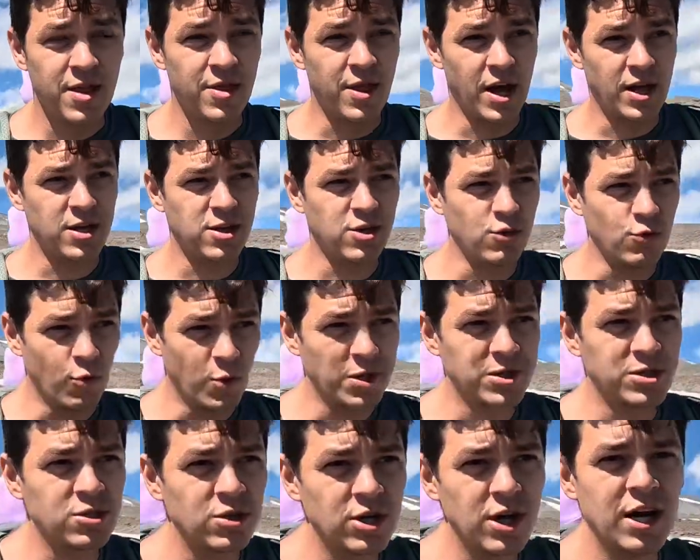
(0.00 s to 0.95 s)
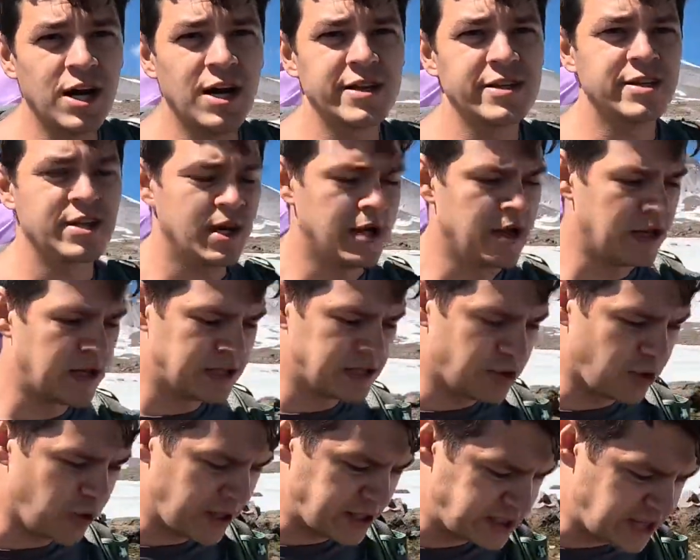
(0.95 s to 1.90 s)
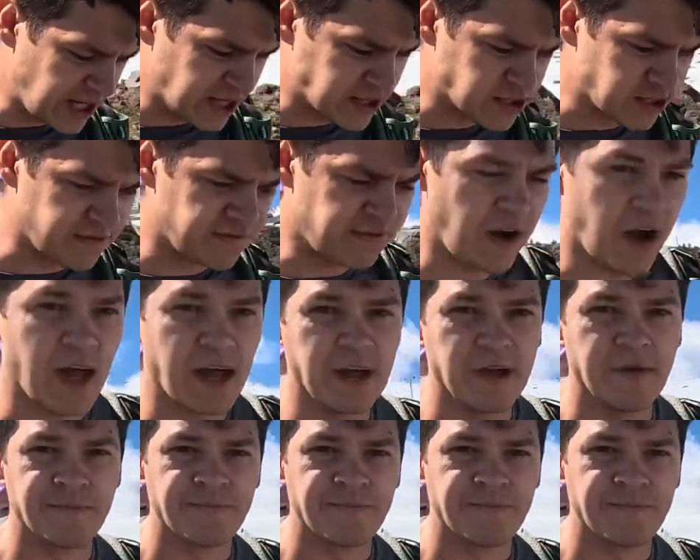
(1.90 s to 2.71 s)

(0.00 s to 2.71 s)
that you want to hunt, to identify